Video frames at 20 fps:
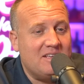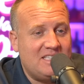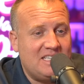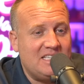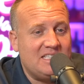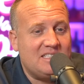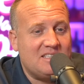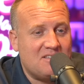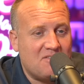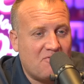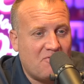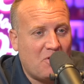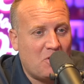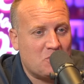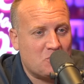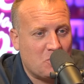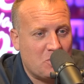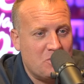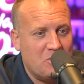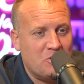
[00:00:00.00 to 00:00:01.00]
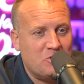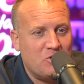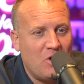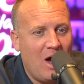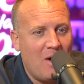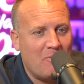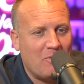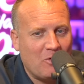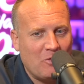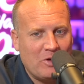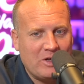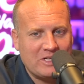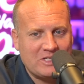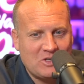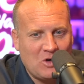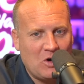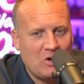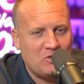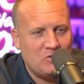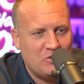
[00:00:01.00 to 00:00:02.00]
Since it's the first one you're dropping, we can
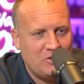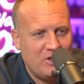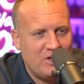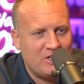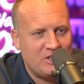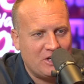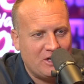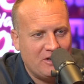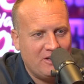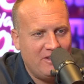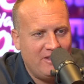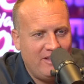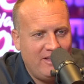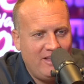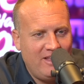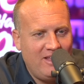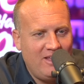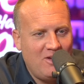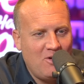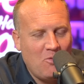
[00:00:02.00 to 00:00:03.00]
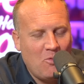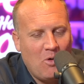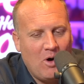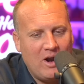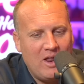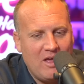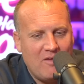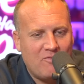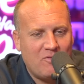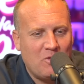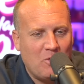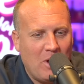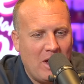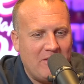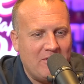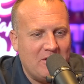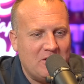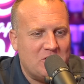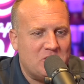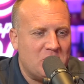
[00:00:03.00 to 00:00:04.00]
start a tradition. What if you
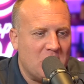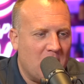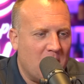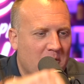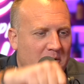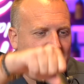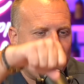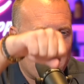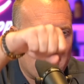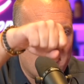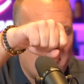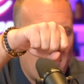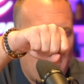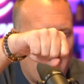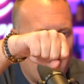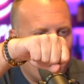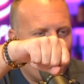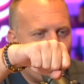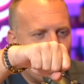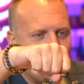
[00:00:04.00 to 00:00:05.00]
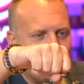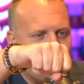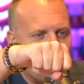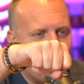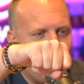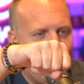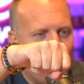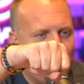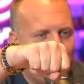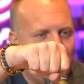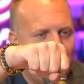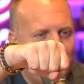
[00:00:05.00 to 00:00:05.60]
end each show with like a pound across the table?